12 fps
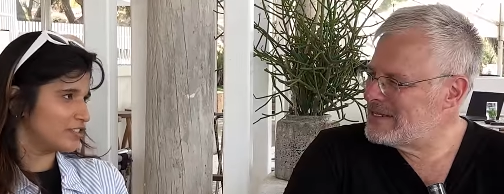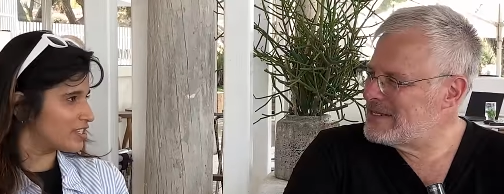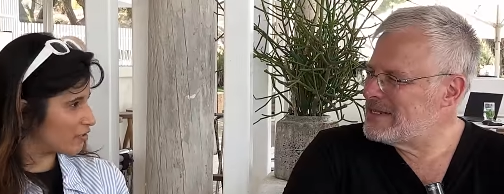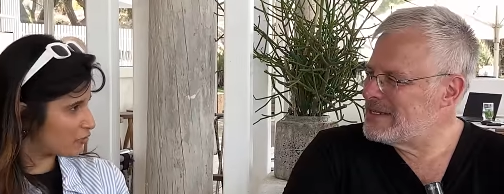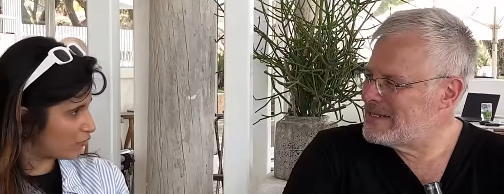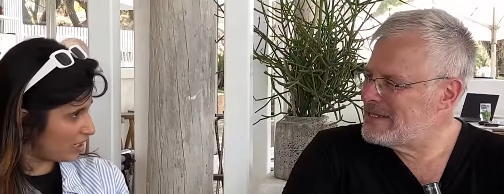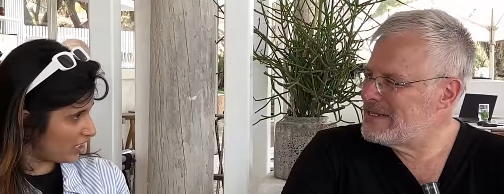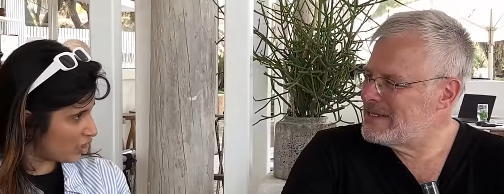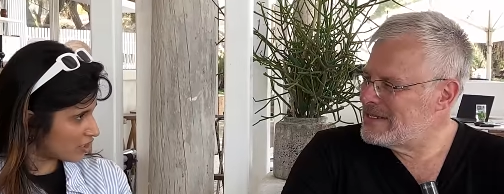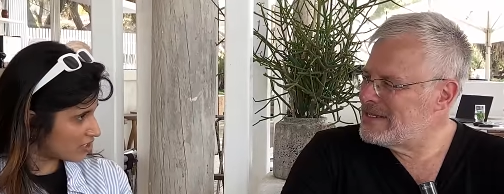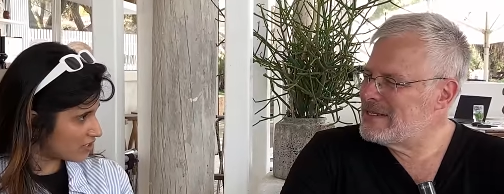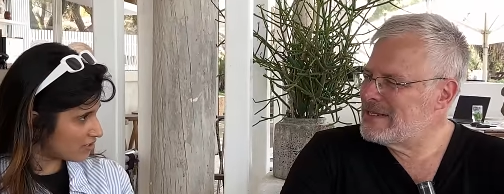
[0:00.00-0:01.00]
Speaker 1: it's three
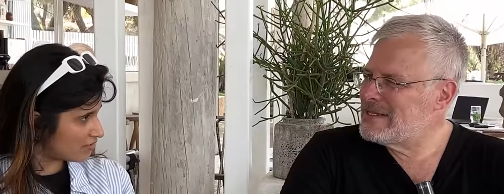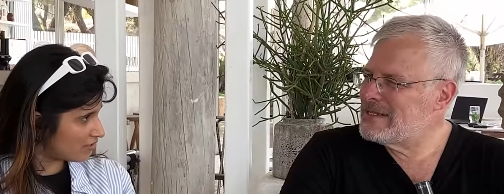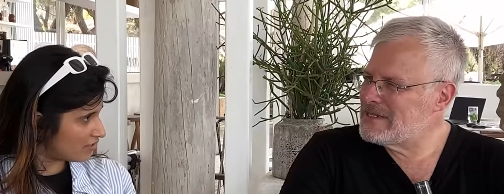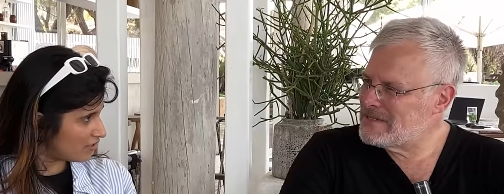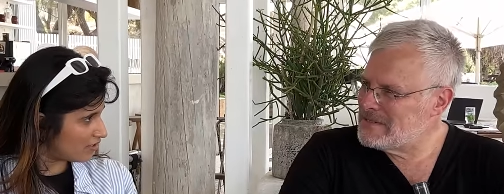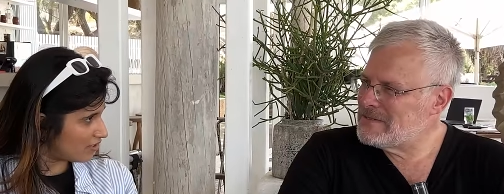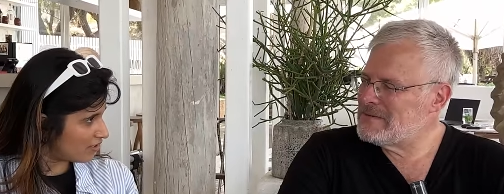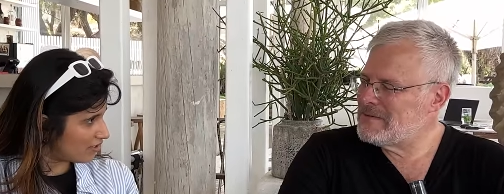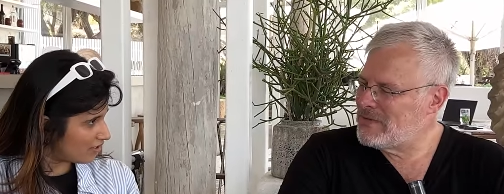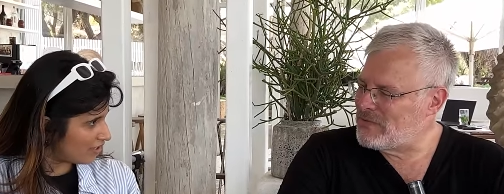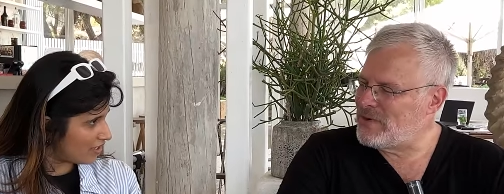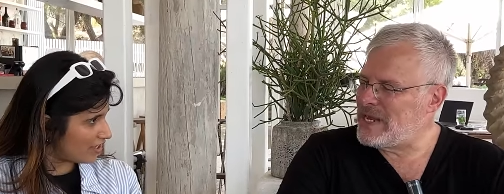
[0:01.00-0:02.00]
years?
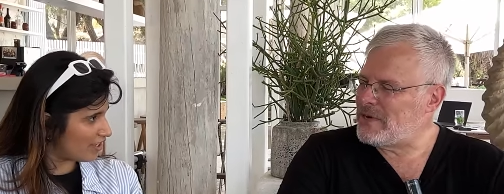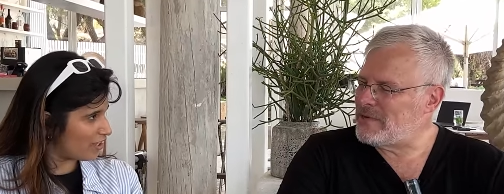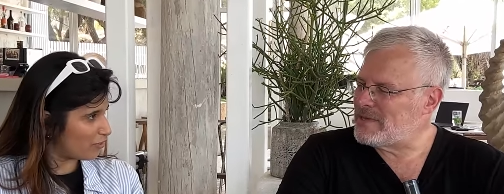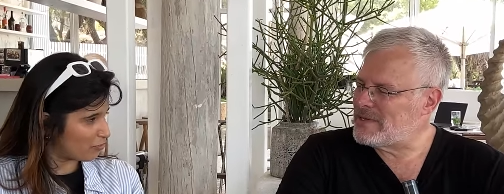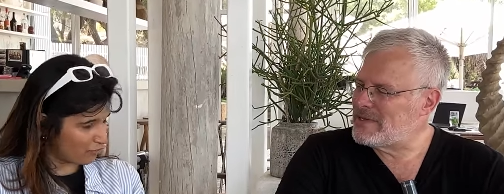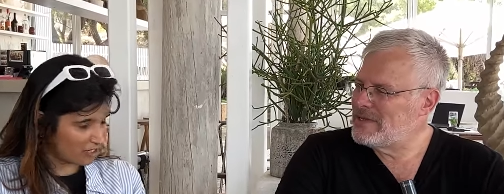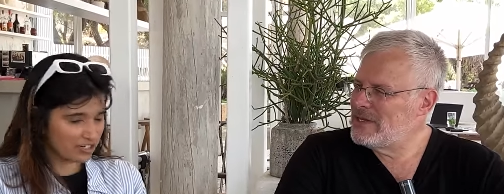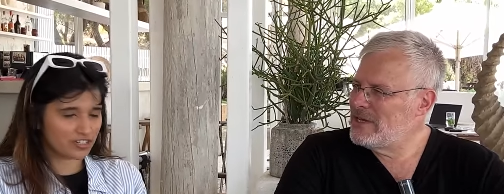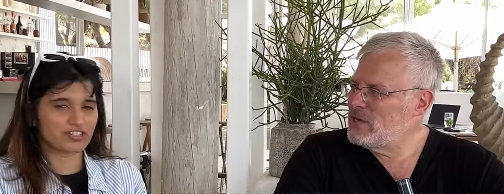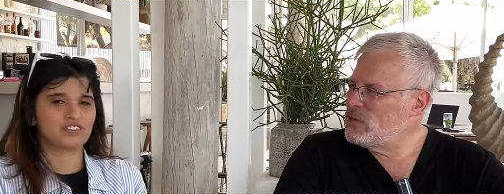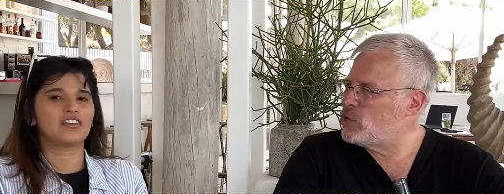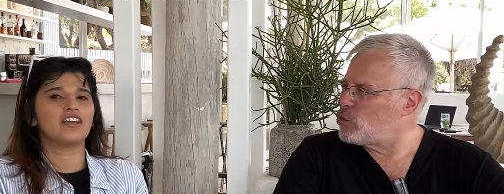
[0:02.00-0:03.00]
Speaker 2: Three years.
Speaker 1: Three
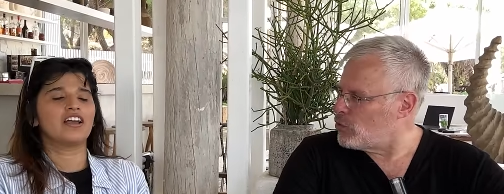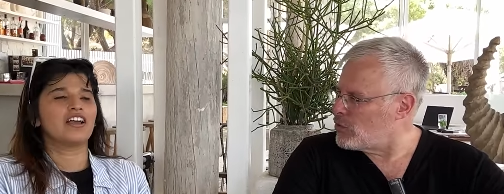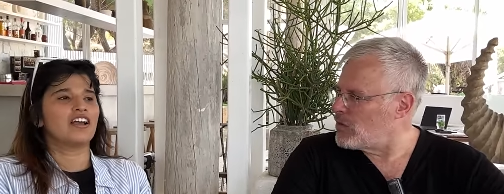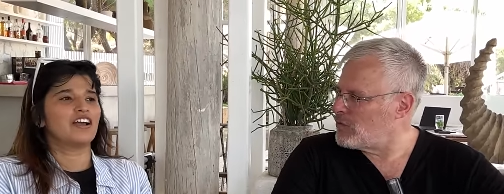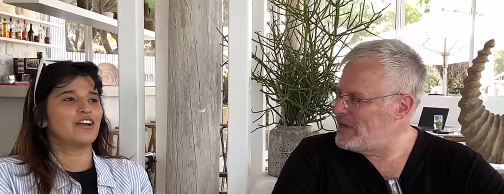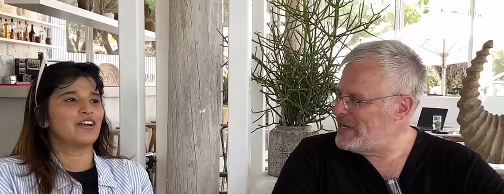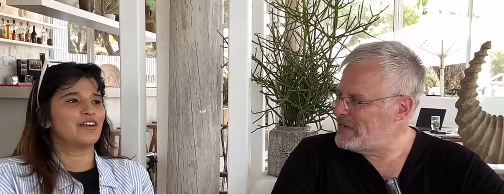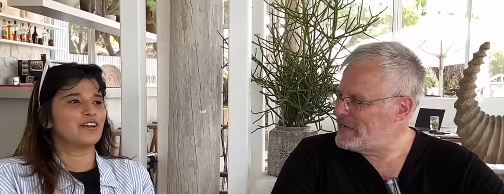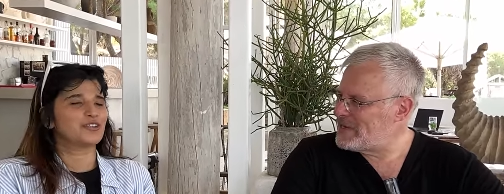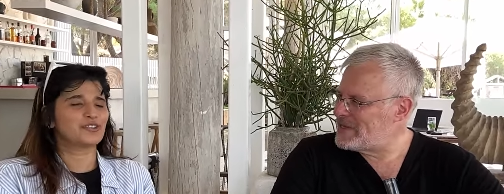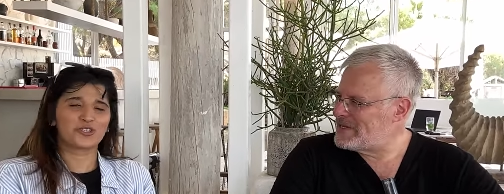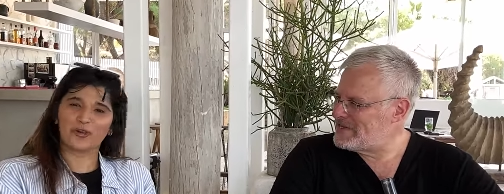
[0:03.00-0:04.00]
years.
Speaker 2: Short three
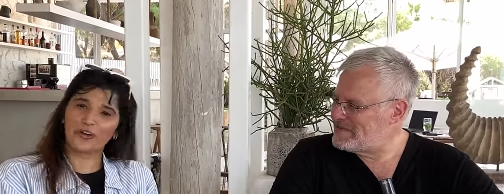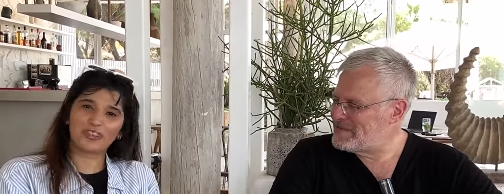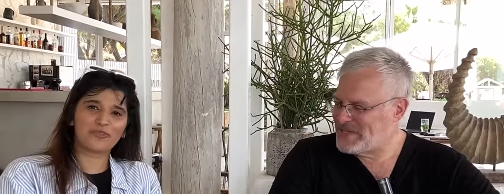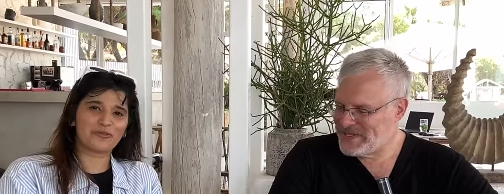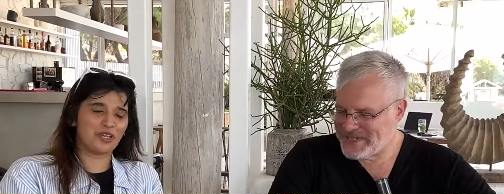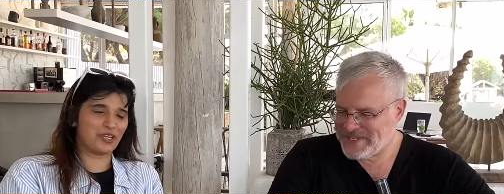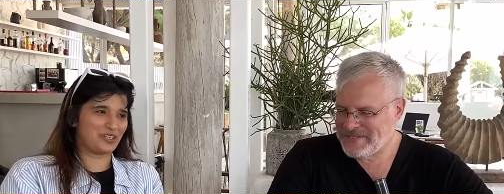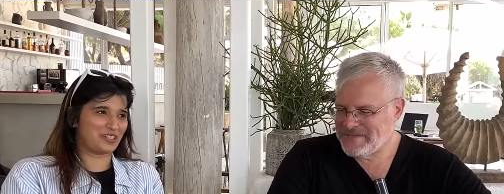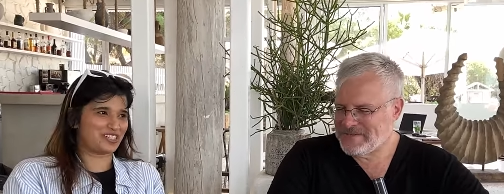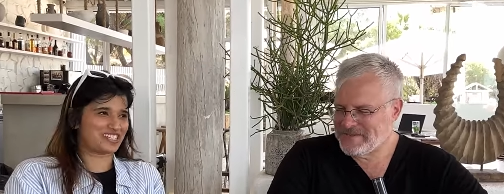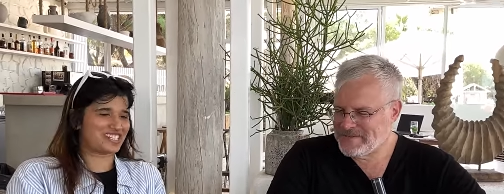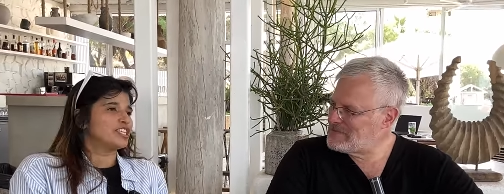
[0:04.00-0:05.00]
years.
Speaker 1: Short three
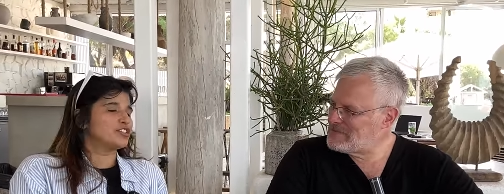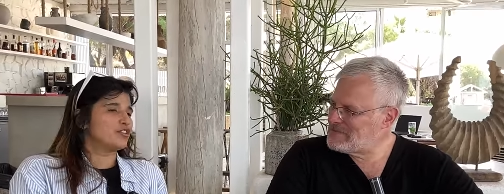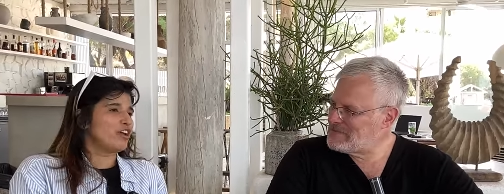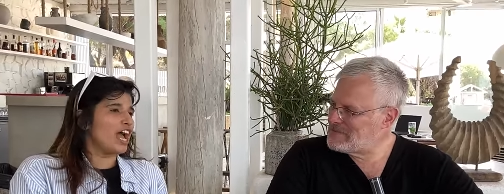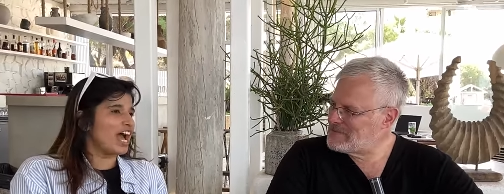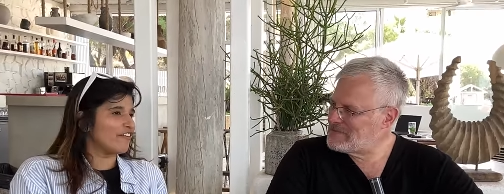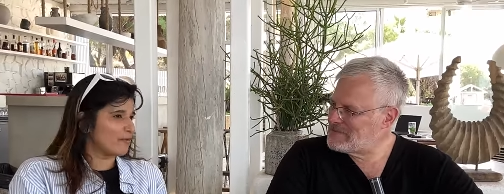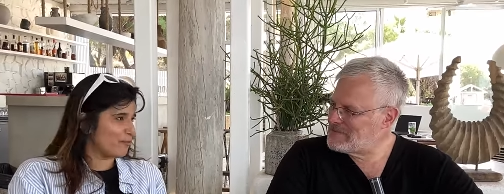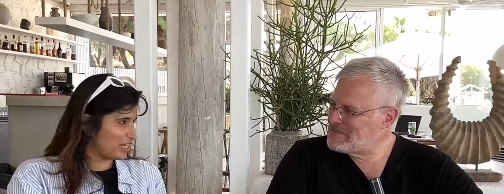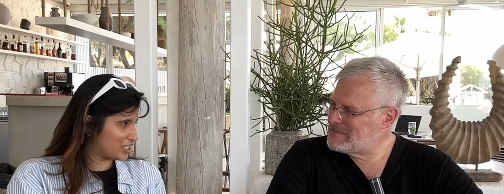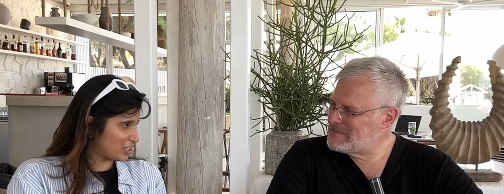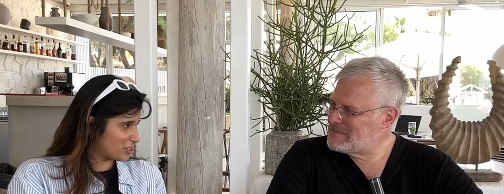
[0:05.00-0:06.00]
years. Do you have a
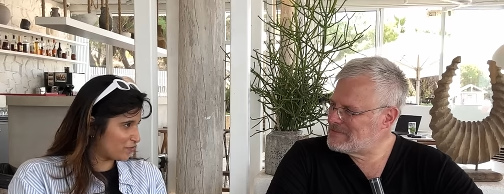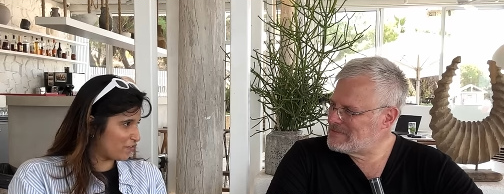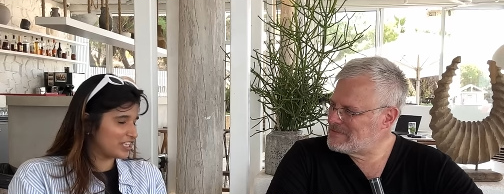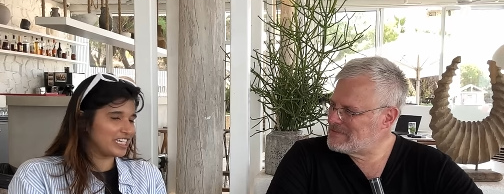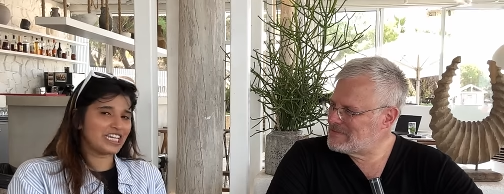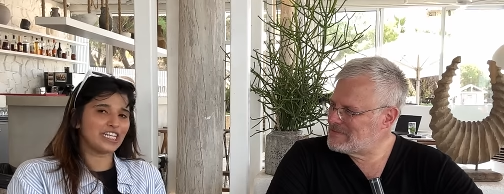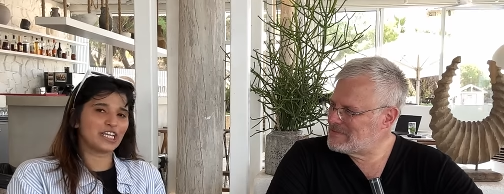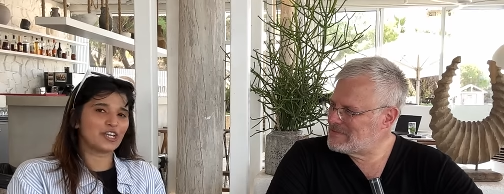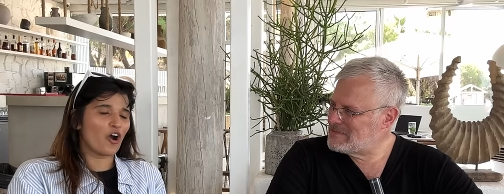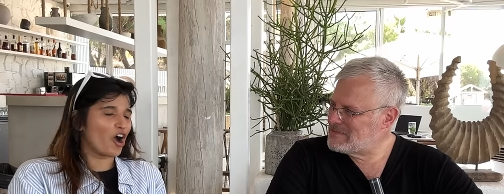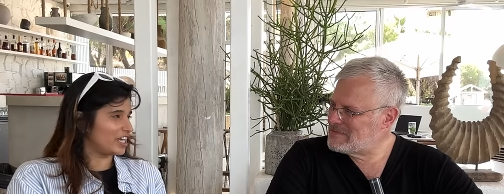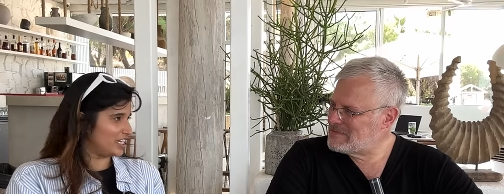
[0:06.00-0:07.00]
message for the
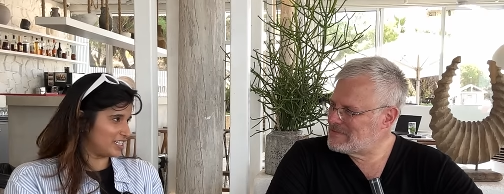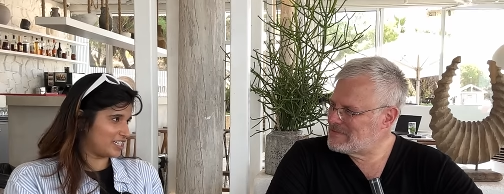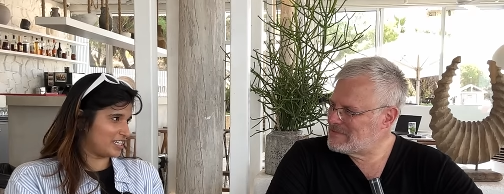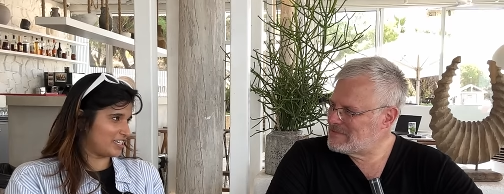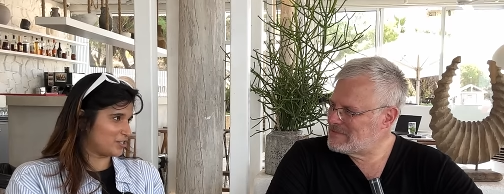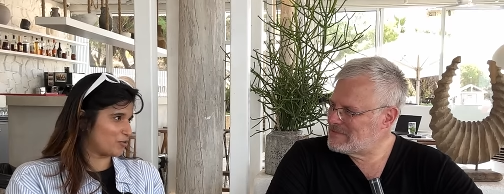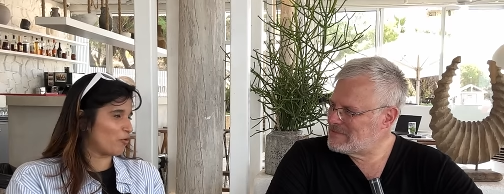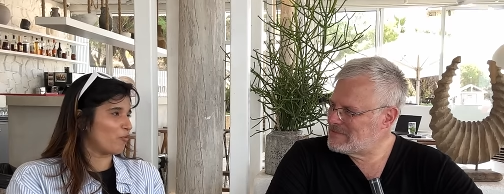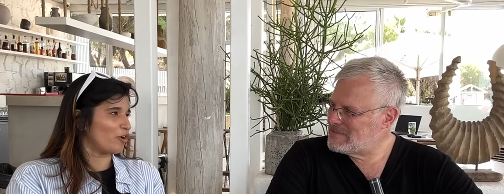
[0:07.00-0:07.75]
Indian audiences who are